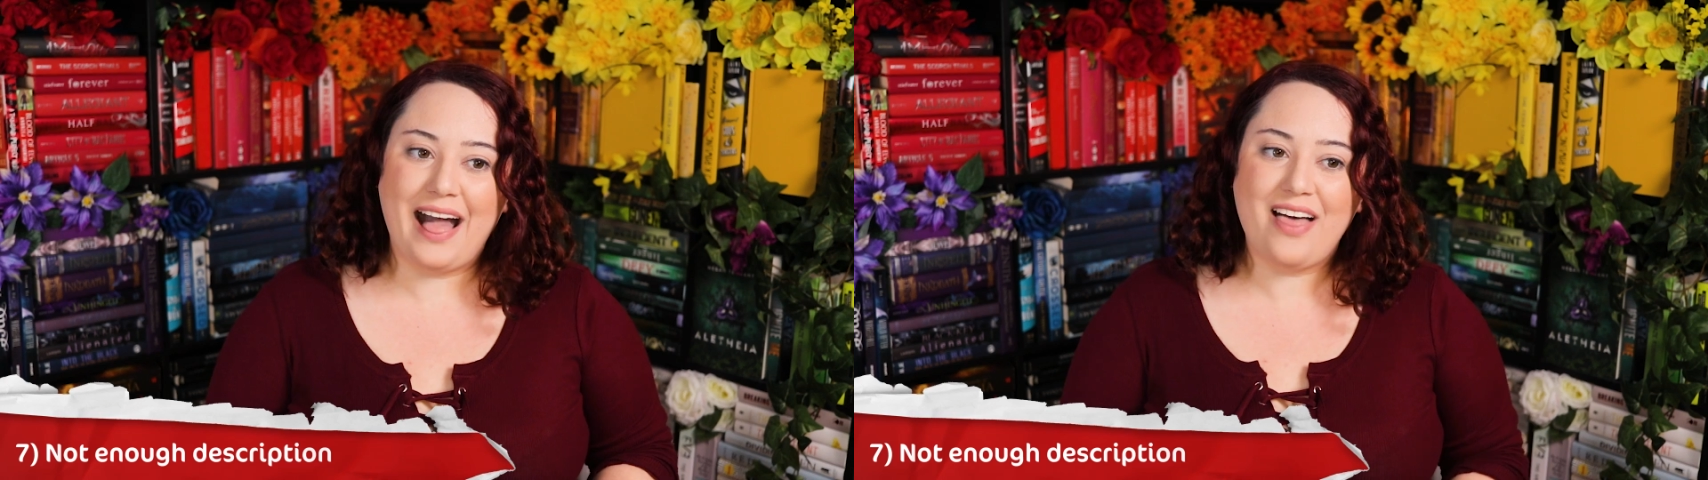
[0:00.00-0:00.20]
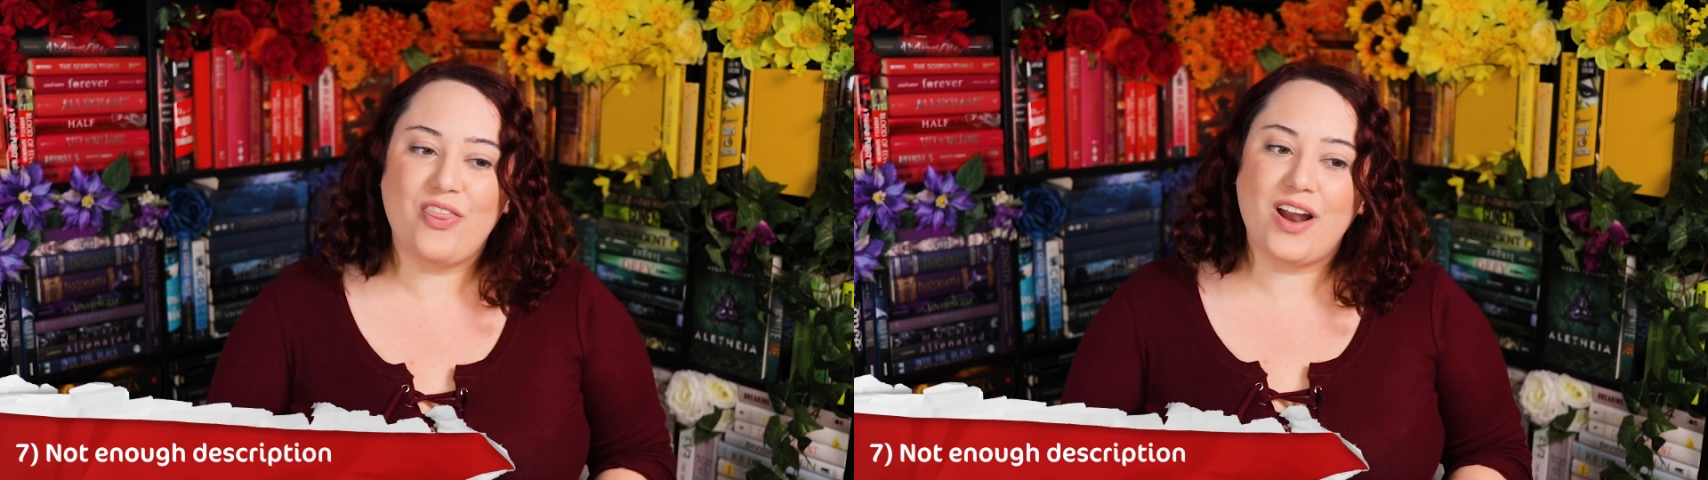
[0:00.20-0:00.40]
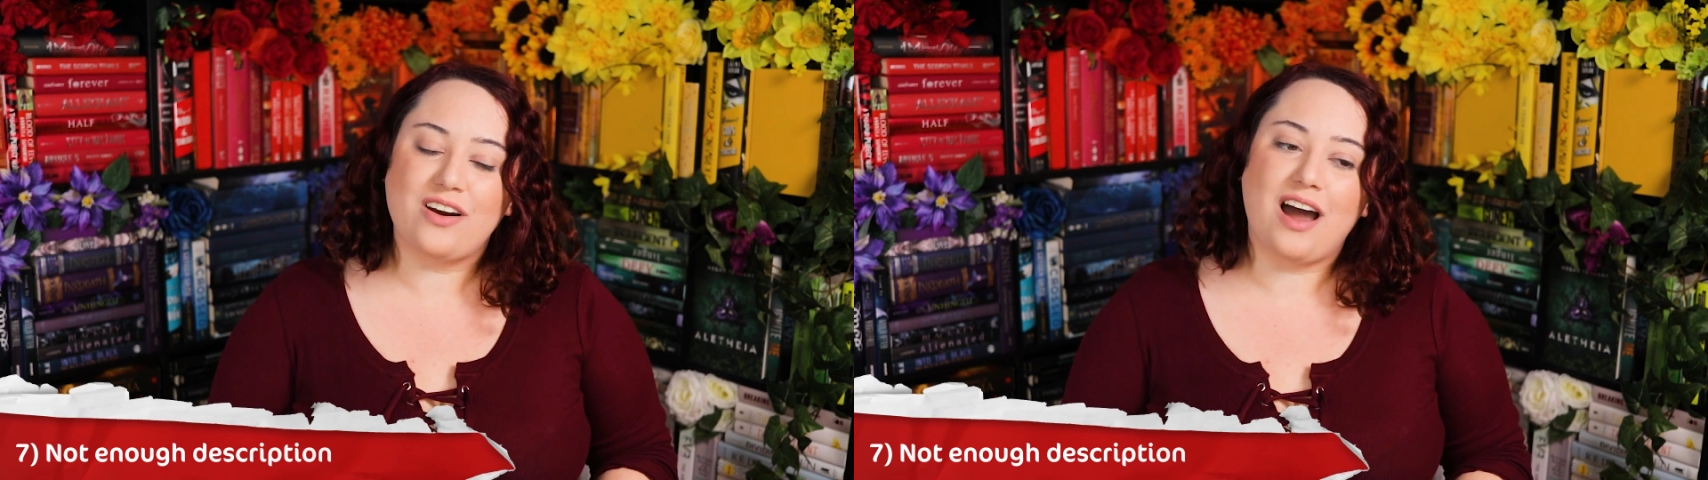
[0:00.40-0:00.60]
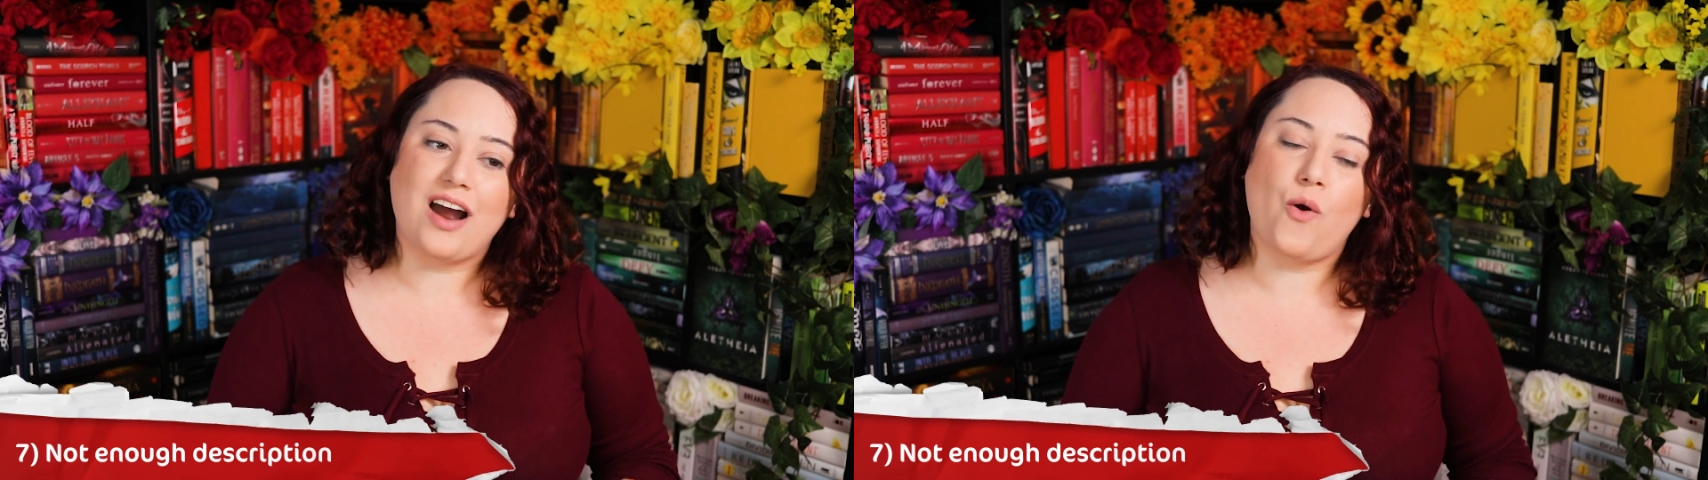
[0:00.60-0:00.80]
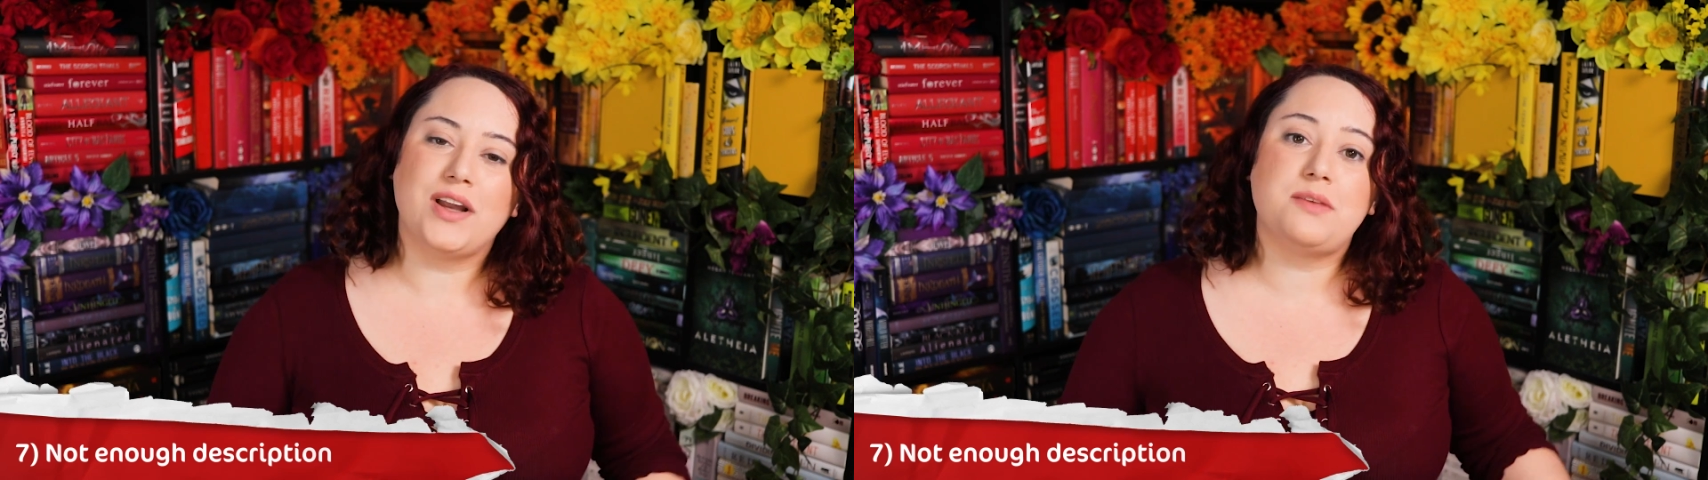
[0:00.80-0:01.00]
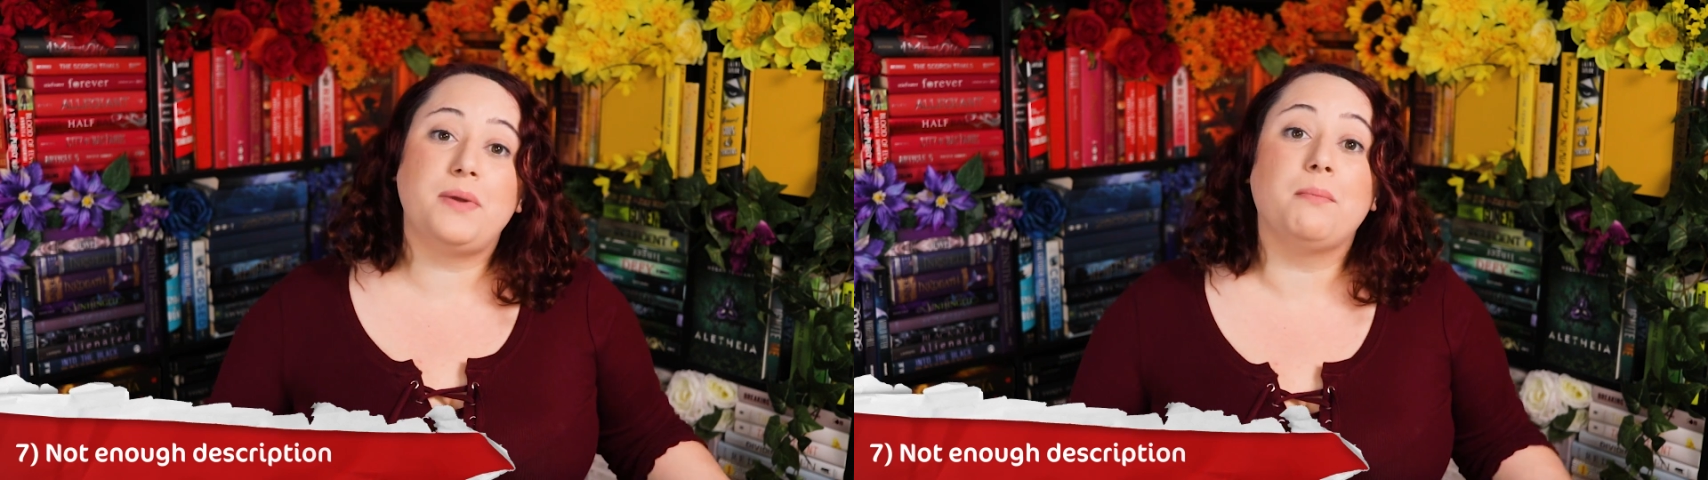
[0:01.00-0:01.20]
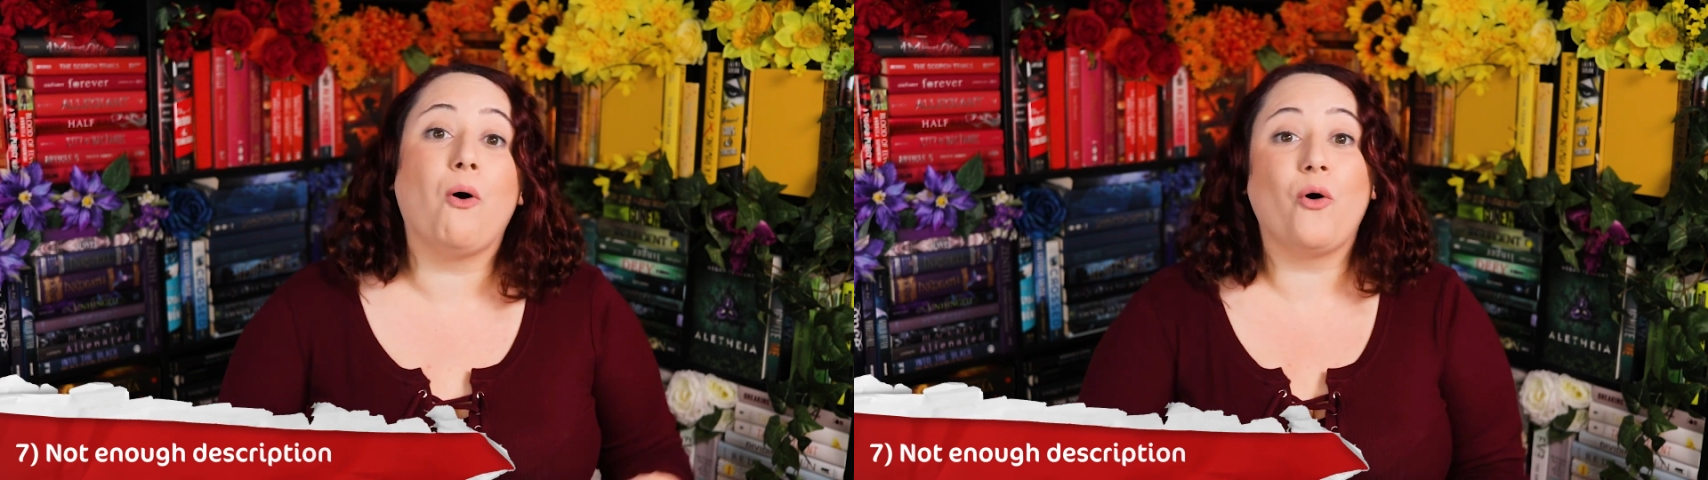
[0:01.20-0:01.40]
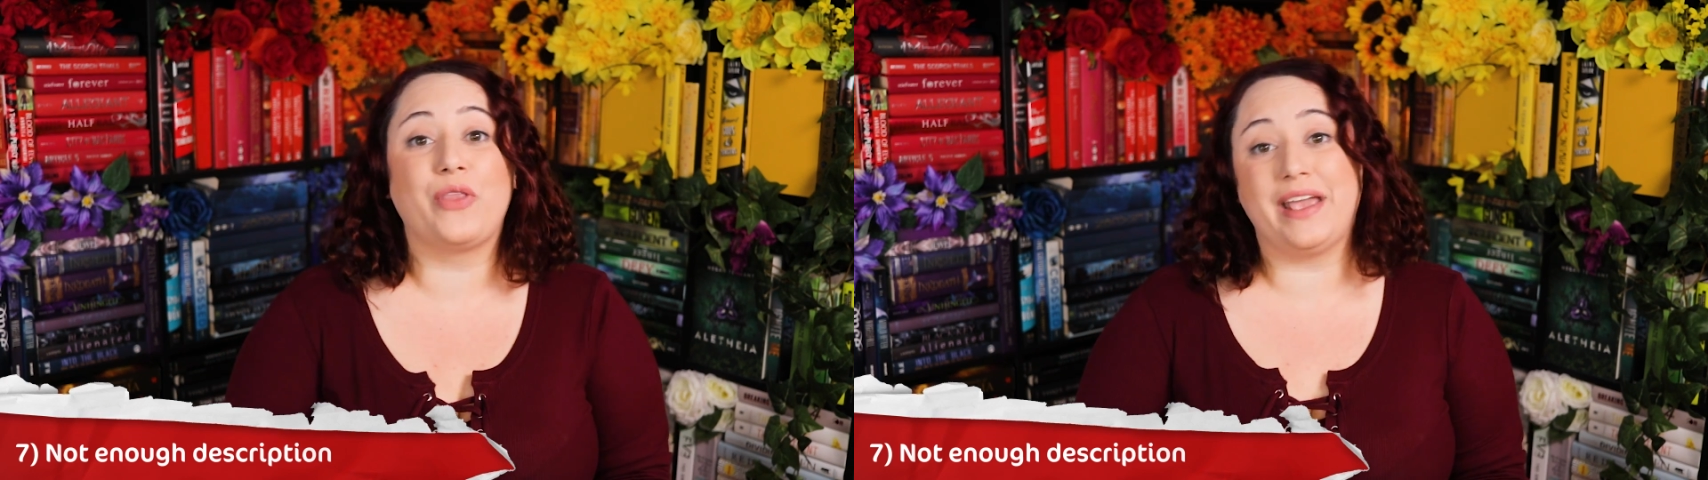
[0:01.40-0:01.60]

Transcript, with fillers: and they're not going to be pulled